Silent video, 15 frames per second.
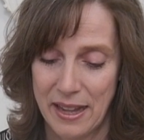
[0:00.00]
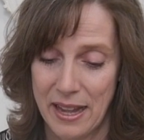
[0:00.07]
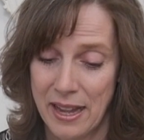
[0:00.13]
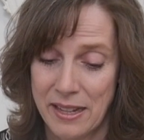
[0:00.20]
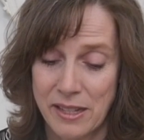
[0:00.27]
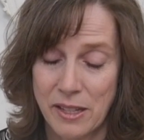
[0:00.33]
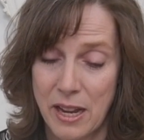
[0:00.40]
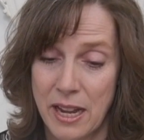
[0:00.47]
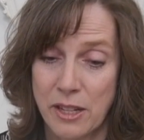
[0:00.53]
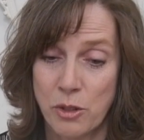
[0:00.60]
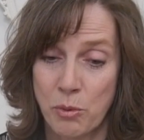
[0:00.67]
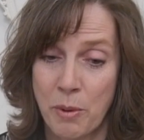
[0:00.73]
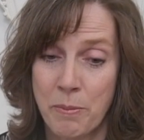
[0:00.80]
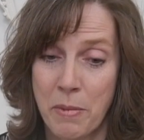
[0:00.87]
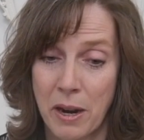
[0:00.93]

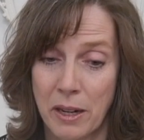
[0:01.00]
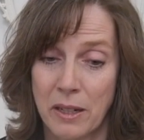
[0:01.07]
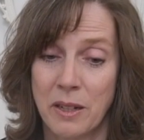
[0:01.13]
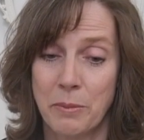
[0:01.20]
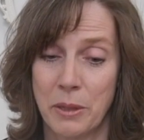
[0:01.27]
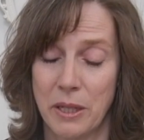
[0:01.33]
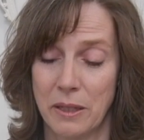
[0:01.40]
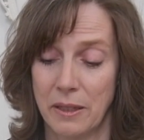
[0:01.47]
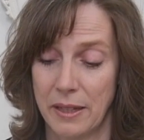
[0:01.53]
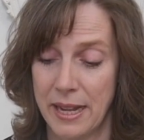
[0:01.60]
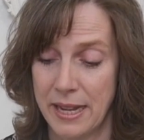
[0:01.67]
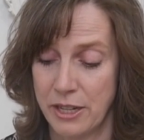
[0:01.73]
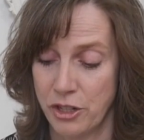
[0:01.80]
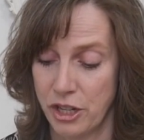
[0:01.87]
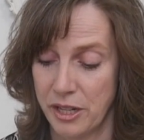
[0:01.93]
It's remarkable.
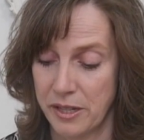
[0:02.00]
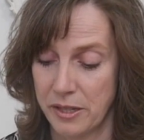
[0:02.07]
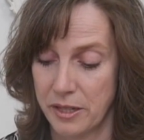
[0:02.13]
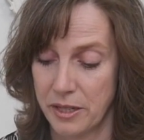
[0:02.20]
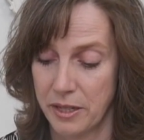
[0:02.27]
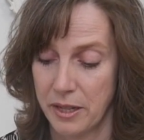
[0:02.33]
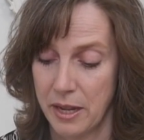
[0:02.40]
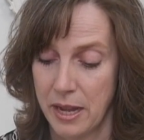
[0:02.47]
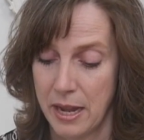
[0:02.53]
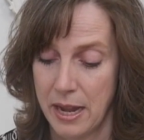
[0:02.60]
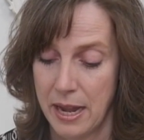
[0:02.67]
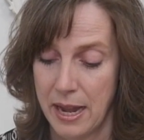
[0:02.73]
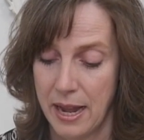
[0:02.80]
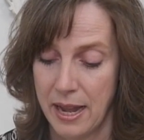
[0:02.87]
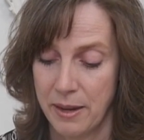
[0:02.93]

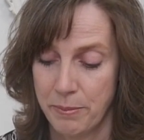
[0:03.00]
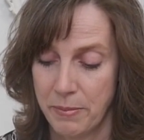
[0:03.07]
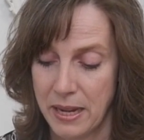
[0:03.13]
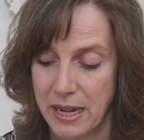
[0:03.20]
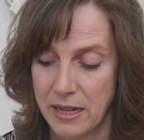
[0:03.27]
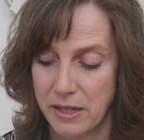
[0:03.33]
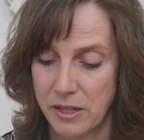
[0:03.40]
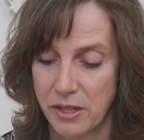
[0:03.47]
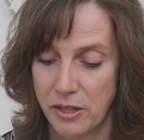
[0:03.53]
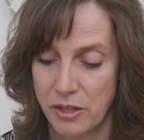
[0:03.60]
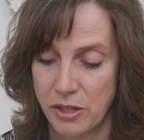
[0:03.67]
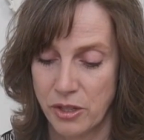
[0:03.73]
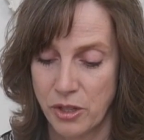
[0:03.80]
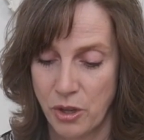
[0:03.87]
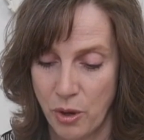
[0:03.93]
It means
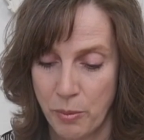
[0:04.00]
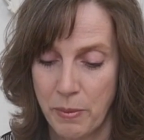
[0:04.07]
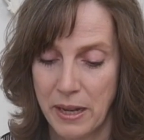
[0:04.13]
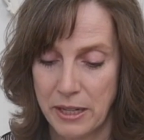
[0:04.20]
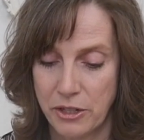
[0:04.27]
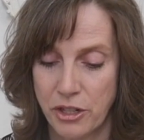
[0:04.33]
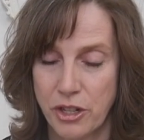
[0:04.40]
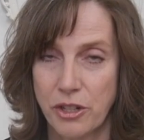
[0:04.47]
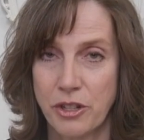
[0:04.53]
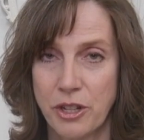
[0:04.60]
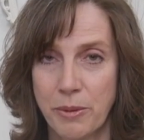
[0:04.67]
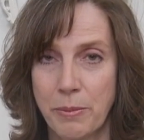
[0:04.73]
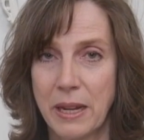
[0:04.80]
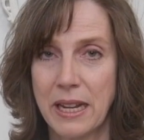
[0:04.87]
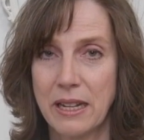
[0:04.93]
so much
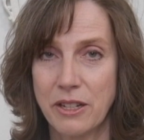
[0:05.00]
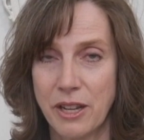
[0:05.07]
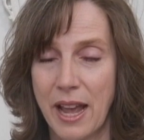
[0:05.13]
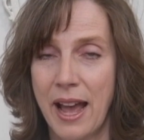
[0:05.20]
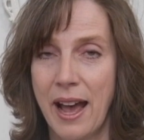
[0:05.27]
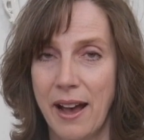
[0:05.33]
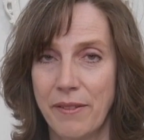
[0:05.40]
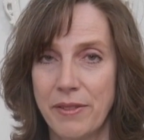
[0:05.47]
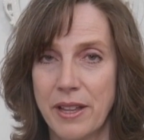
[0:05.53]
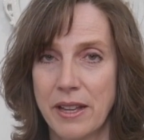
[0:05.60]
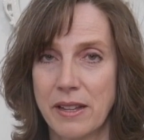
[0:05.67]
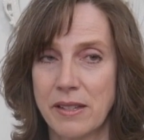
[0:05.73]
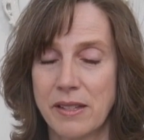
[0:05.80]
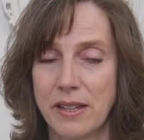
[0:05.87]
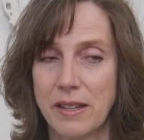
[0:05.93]
to me to have
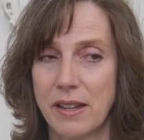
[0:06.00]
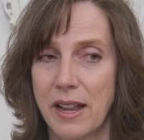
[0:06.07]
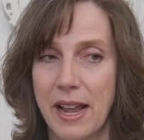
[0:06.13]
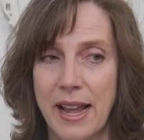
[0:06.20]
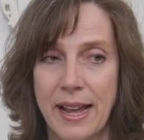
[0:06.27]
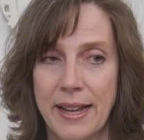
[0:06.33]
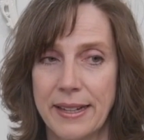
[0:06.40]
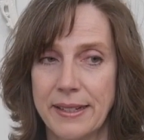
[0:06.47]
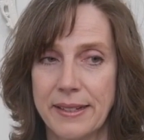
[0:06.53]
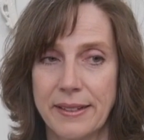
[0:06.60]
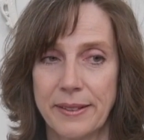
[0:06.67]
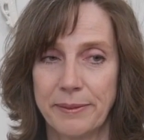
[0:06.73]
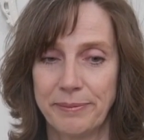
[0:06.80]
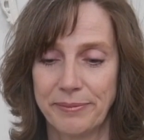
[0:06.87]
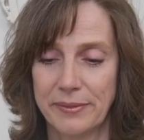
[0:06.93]
this, and
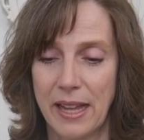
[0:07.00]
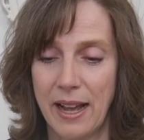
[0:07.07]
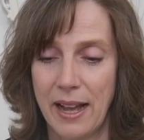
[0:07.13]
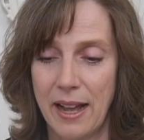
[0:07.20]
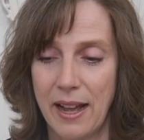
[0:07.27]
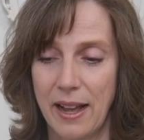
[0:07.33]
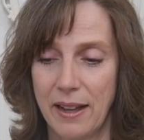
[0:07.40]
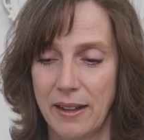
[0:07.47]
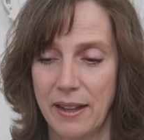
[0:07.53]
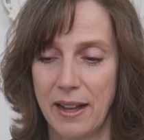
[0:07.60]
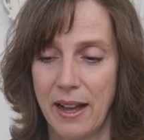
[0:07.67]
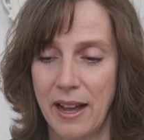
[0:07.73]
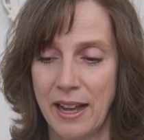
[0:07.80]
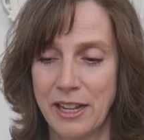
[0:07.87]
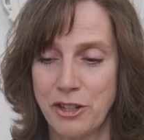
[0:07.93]

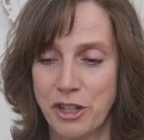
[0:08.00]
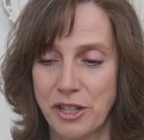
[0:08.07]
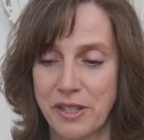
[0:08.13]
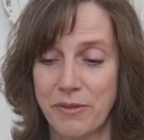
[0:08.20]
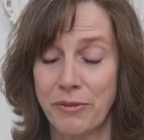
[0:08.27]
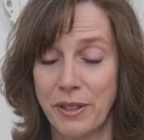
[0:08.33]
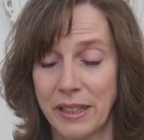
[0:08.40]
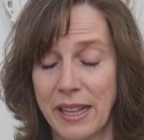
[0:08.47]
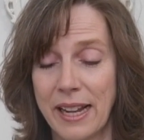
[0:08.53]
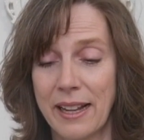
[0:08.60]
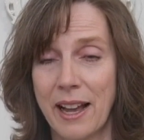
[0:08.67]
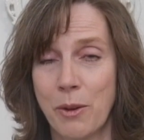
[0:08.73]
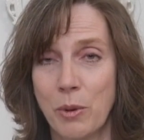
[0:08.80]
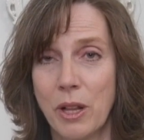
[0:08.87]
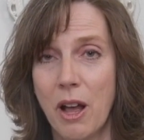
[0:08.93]
I just feel like
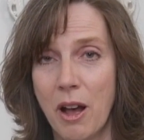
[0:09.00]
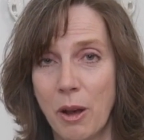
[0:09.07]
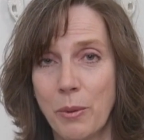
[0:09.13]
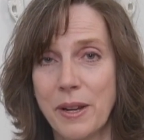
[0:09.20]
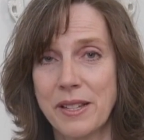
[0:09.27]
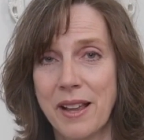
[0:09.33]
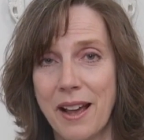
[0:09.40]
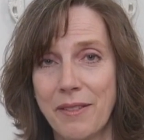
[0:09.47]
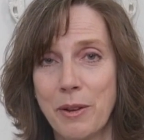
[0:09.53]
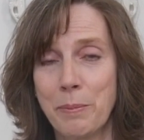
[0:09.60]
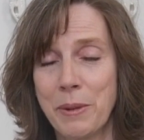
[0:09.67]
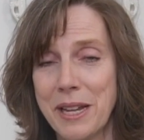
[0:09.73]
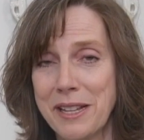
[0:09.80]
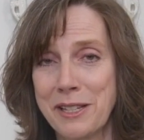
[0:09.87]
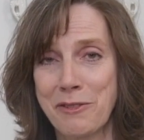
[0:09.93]
I will always have a
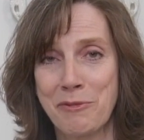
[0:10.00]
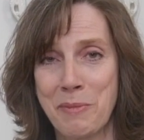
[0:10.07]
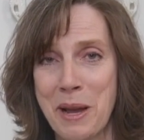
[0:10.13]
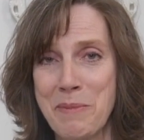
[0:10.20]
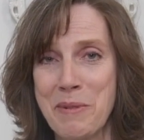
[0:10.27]
piece of my